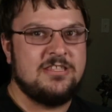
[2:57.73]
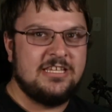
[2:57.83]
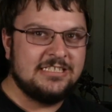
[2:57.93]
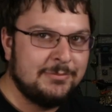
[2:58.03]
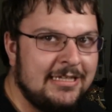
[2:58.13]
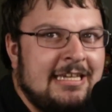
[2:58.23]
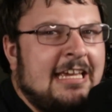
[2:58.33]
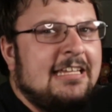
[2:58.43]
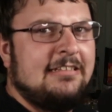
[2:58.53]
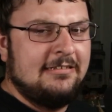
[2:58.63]
is being
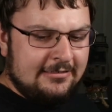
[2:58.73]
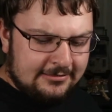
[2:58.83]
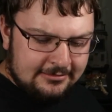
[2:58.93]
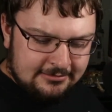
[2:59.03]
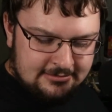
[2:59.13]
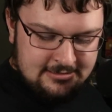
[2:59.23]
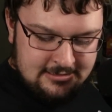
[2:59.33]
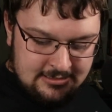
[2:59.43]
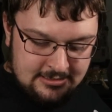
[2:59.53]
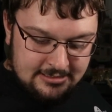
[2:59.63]
hit.
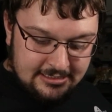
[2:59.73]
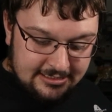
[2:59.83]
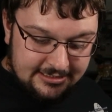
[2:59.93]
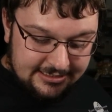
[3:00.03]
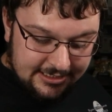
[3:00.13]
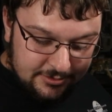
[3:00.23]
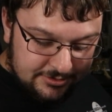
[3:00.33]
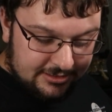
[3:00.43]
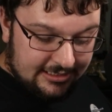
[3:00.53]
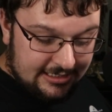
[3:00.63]
It is a user
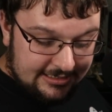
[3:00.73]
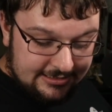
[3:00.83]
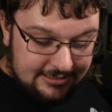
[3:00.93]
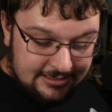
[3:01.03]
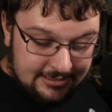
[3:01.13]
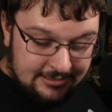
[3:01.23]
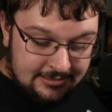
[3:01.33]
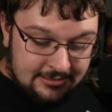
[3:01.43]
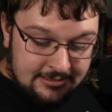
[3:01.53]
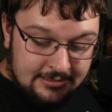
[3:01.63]
guide
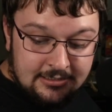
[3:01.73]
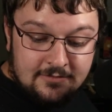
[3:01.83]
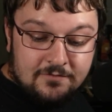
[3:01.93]
for